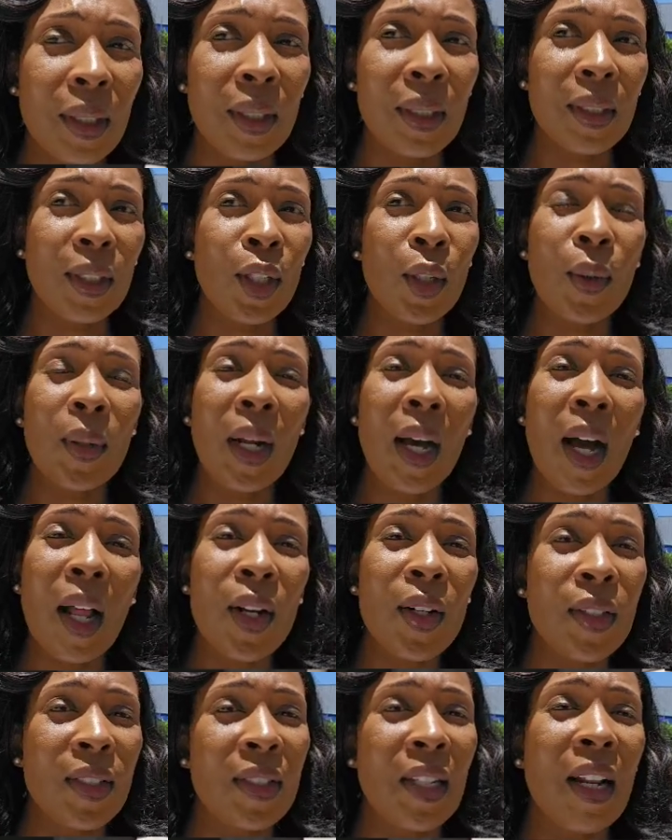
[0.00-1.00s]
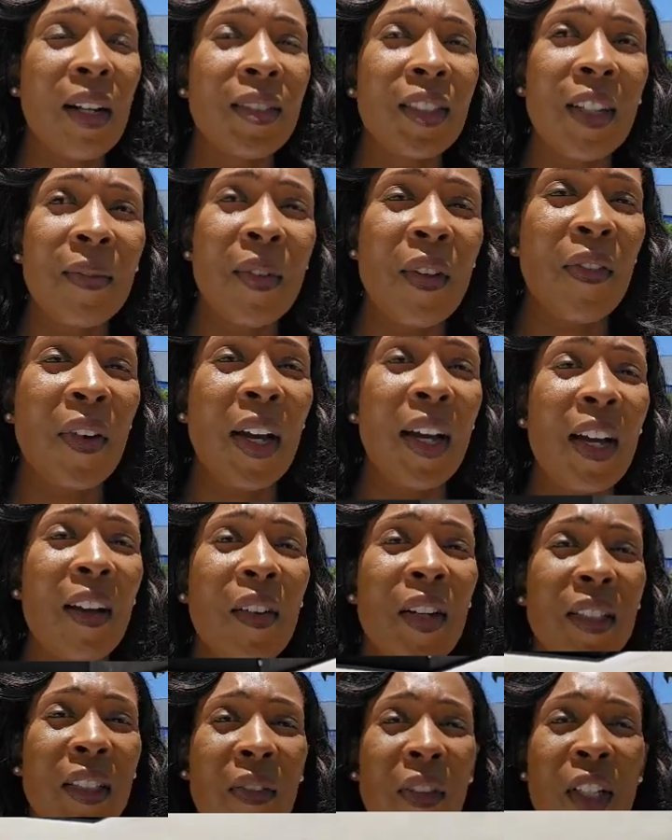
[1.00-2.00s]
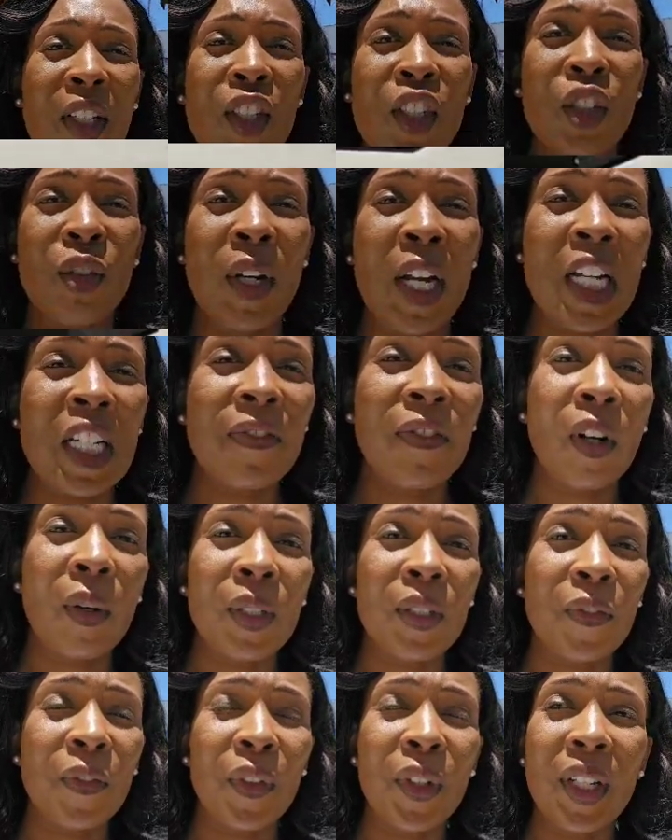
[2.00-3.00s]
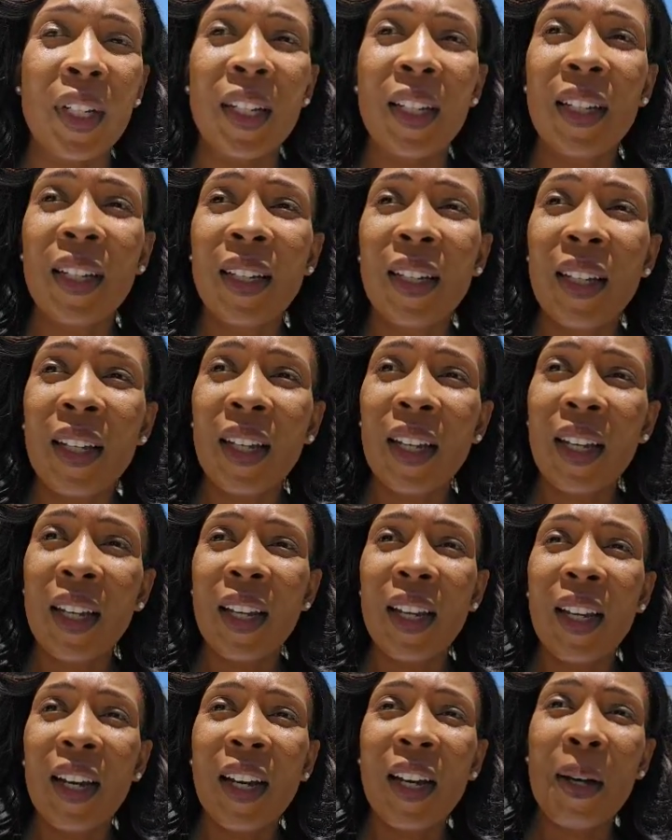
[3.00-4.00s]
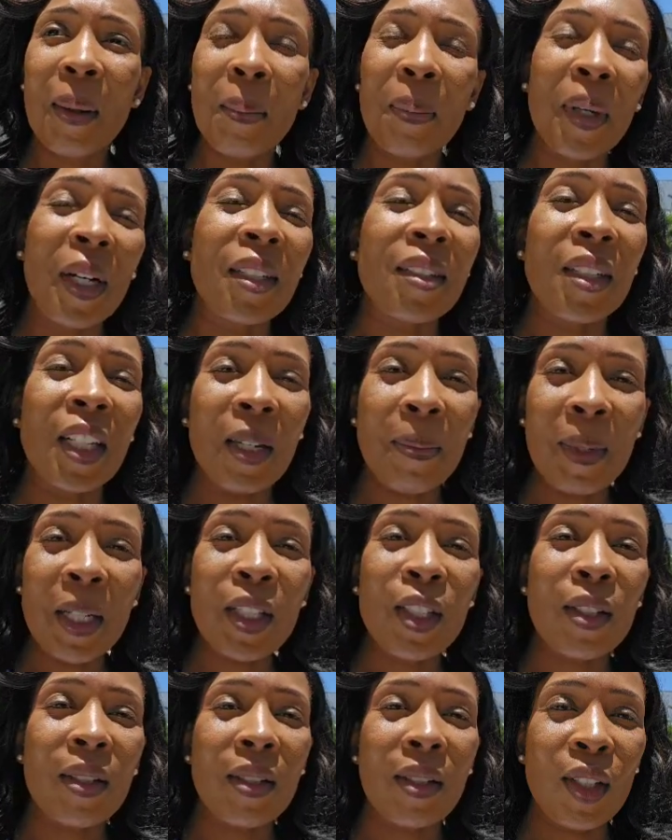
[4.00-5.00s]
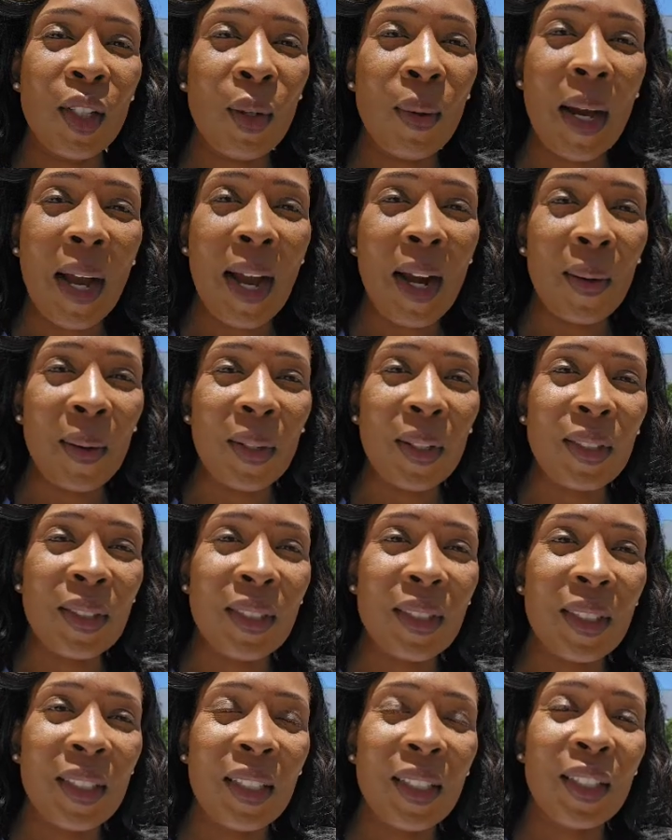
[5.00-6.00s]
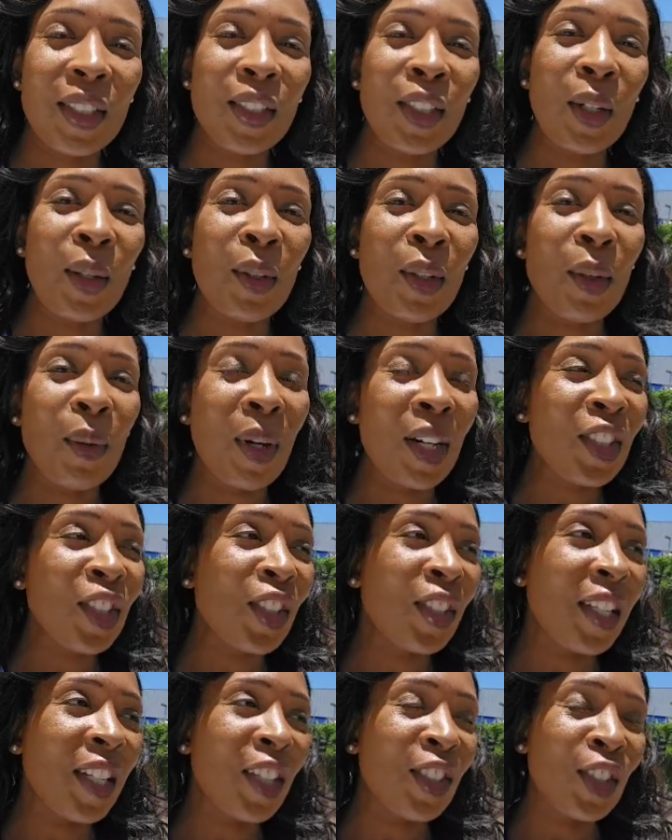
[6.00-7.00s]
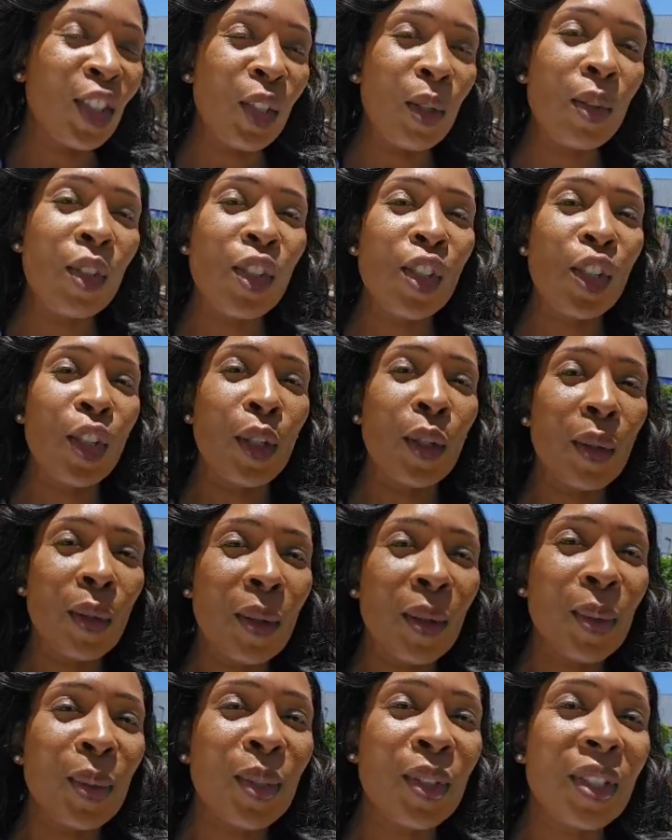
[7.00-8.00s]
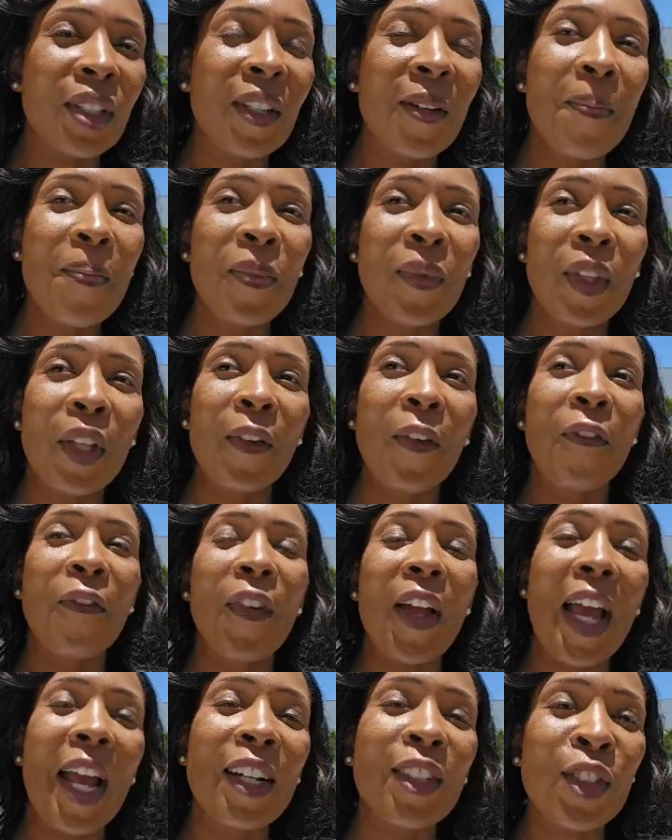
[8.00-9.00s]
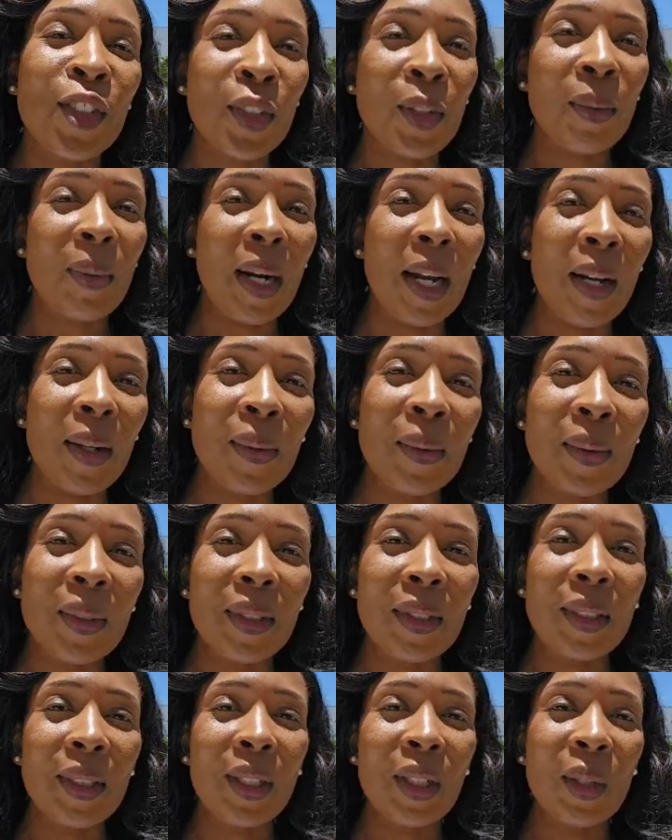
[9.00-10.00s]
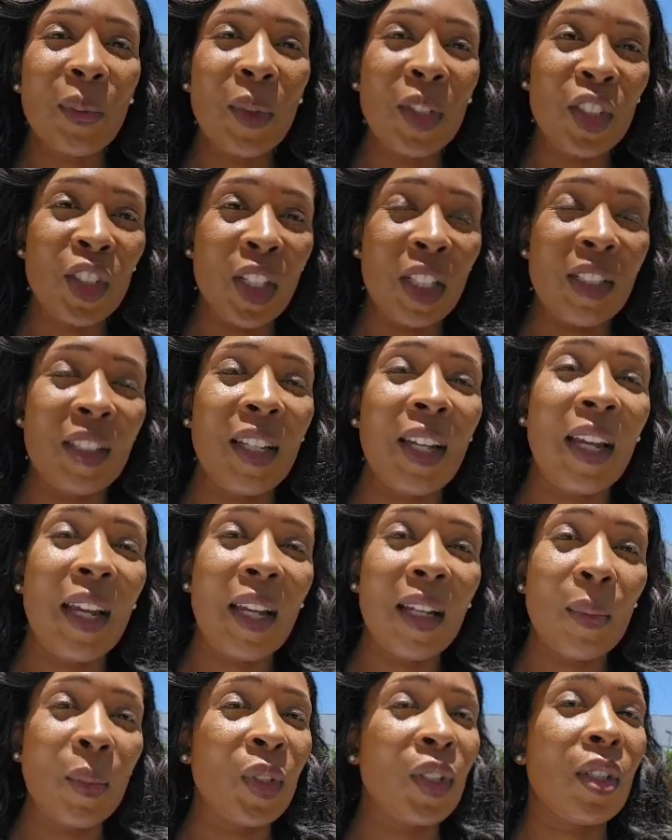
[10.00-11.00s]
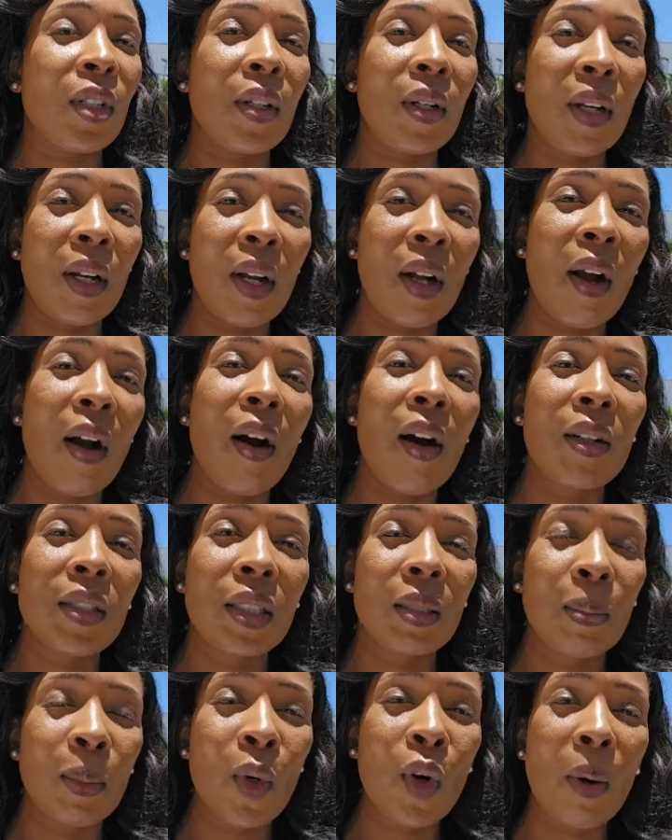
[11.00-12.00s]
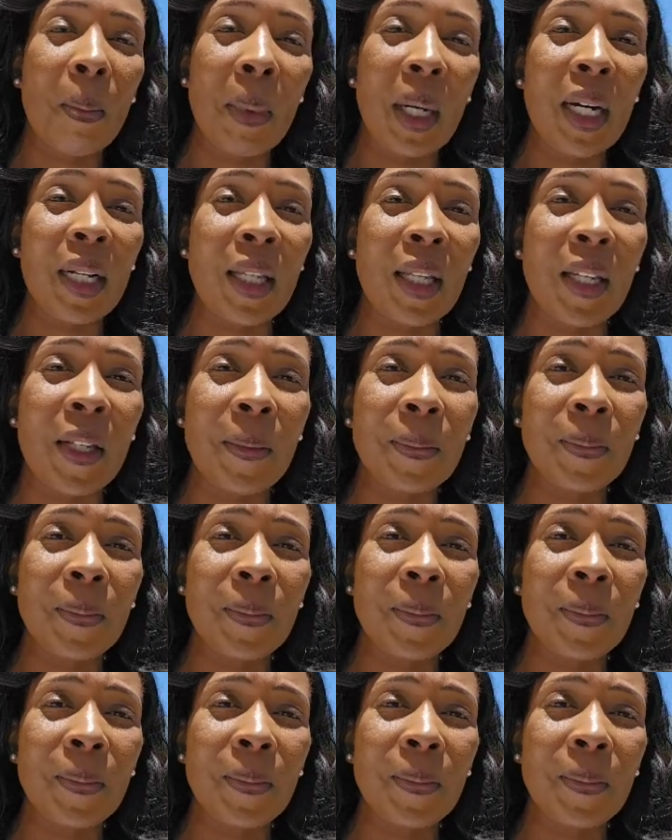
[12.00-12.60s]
$2, $1.75, because I think the transfer is free. But it took me 2 hours. So the question is, do you choose the faster route, which could cost more money,